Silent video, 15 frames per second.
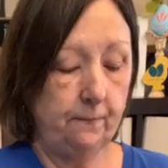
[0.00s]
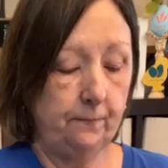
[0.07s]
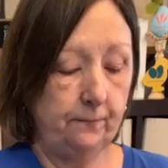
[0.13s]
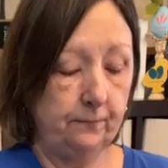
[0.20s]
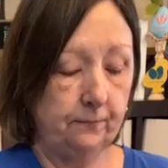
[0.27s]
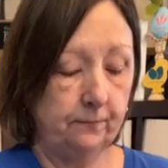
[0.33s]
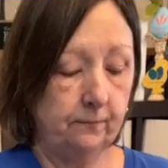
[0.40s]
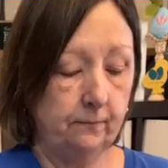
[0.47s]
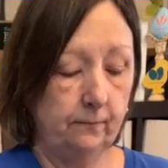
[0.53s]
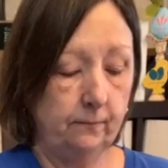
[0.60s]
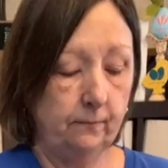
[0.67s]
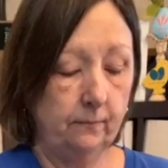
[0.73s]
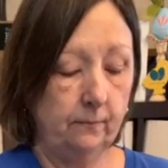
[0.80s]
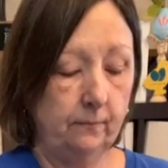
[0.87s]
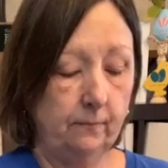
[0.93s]

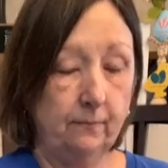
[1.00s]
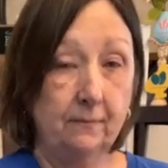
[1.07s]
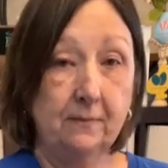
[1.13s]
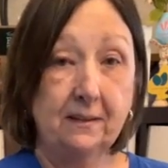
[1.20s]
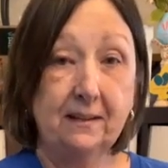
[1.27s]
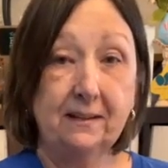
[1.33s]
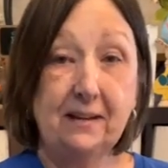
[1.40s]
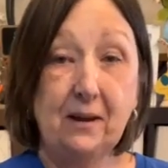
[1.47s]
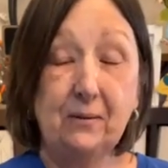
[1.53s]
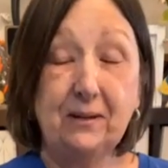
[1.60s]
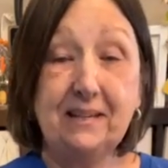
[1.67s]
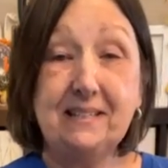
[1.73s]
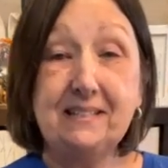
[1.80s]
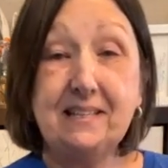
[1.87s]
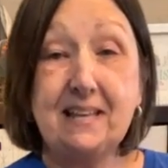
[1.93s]
Look how
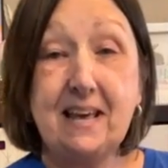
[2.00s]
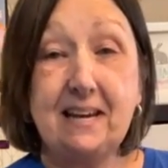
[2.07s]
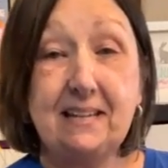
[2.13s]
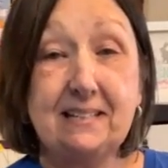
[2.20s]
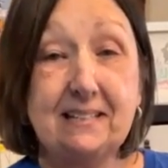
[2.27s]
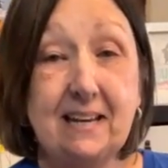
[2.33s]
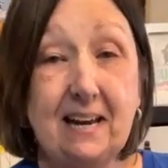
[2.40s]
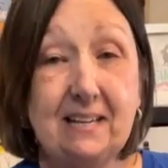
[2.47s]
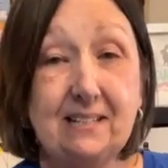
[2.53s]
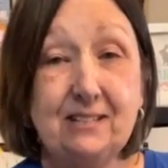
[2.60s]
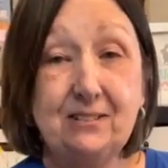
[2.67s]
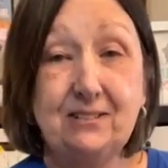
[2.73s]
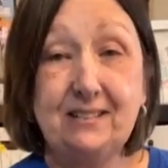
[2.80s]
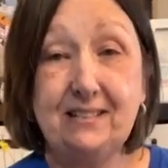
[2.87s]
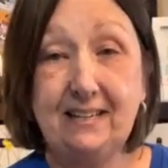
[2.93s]
easy that is, guys.
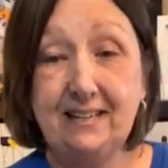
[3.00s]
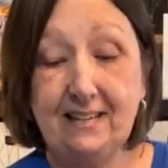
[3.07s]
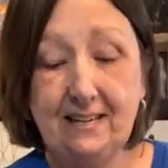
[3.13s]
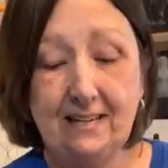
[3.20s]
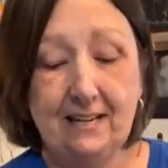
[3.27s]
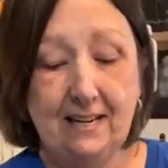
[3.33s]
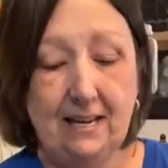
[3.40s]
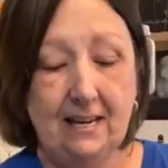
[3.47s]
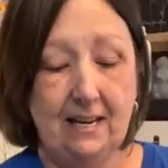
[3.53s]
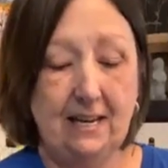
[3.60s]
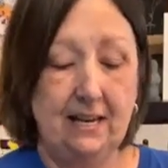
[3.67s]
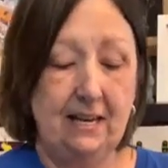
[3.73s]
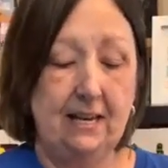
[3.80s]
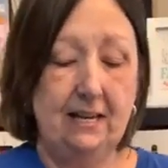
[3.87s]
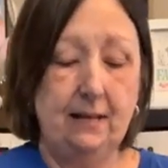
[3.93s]
Do you see it?
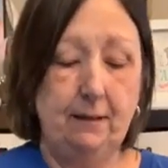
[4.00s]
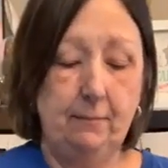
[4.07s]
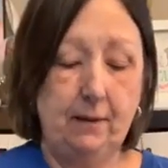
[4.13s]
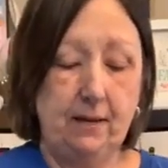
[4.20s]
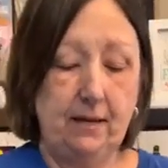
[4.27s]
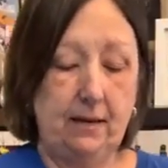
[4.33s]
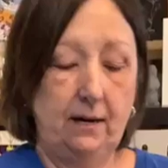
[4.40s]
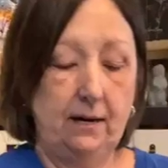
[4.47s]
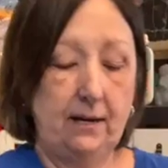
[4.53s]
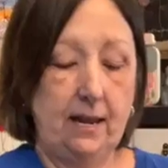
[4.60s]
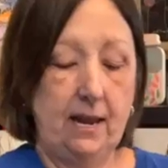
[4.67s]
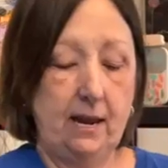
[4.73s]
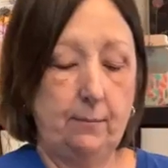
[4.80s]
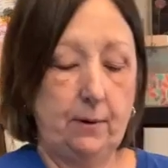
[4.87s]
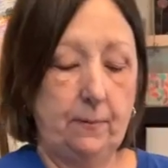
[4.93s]
Let me get on
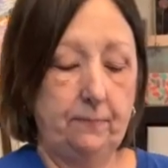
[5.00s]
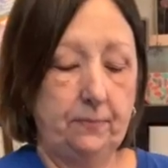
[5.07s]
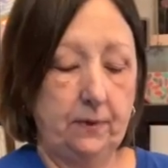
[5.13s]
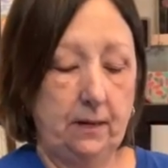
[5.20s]
camera.